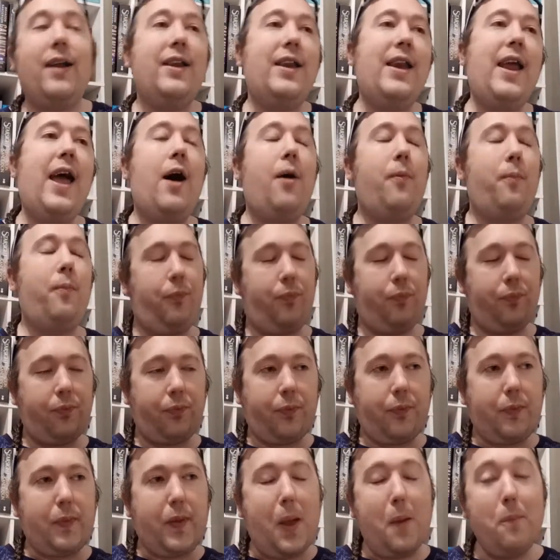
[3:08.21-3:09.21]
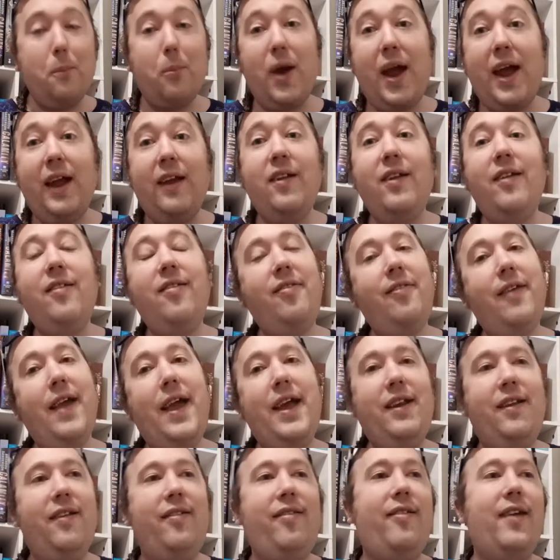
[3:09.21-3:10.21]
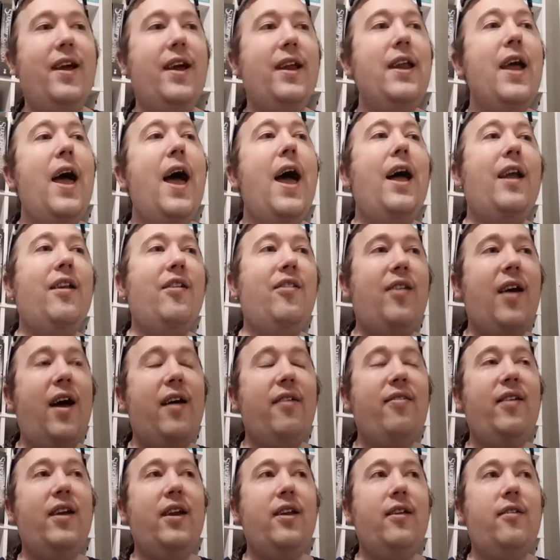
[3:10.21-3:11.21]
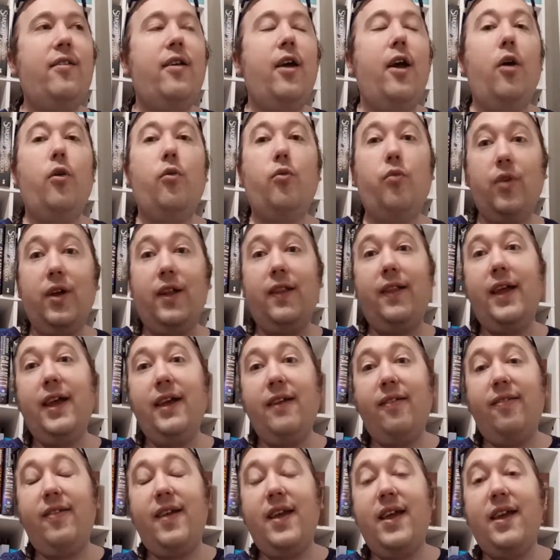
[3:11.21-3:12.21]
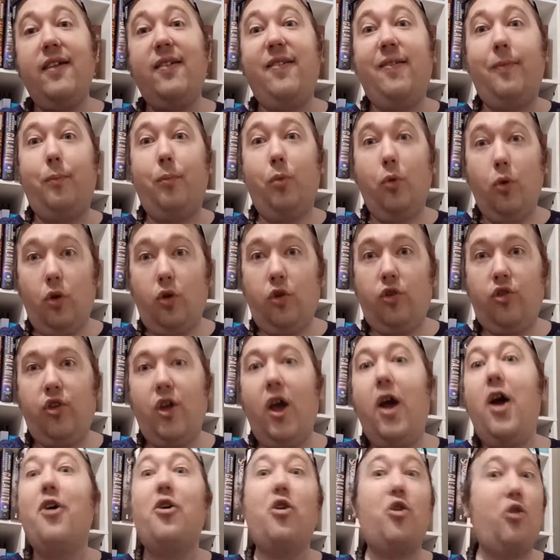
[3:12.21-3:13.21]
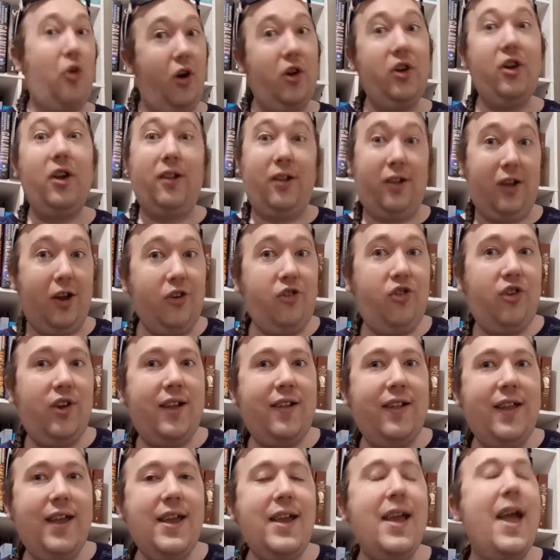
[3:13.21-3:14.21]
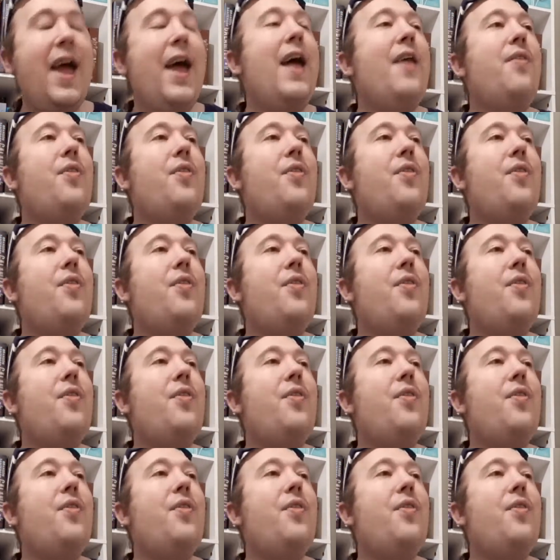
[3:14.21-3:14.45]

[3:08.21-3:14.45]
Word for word: Now, Brandon Sanderson doesn't release his books chronologically.